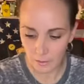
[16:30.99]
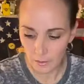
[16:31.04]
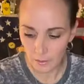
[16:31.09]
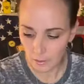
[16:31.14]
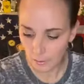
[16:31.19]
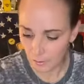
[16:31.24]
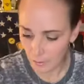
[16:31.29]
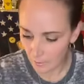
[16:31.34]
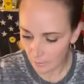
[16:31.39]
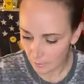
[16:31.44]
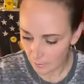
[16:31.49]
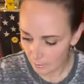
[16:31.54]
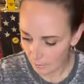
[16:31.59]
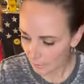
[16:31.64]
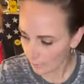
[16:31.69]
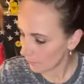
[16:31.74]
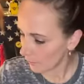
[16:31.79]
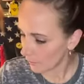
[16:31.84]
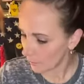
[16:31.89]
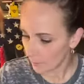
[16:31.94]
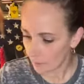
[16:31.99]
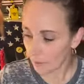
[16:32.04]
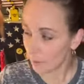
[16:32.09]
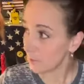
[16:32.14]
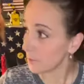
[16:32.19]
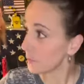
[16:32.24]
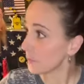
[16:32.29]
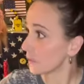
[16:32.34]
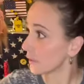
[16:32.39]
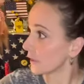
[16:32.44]
Let
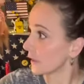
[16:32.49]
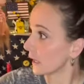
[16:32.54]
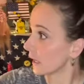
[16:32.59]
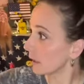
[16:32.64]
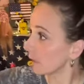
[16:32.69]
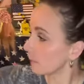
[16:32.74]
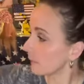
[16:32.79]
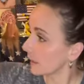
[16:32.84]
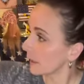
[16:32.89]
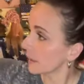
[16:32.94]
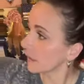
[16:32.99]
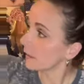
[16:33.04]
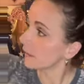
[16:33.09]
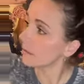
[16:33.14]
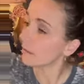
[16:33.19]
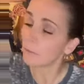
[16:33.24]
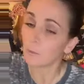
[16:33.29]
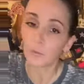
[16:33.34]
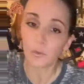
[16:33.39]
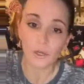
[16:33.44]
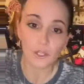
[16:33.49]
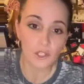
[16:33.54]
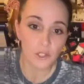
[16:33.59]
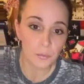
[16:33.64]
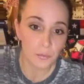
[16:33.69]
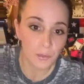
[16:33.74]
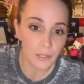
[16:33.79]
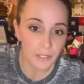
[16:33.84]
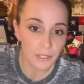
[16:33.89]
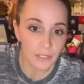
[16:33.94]
me put that in my brush
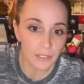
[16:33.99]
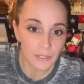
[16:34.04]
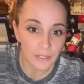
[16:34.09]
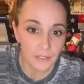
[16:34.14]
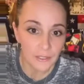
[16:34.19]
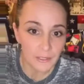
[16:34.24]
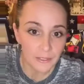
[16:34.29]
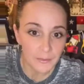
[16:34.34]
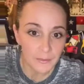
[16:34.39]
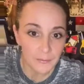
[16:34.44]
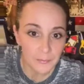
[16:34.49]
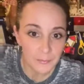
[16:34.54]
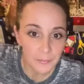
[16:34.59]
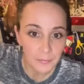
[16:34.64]
bucket.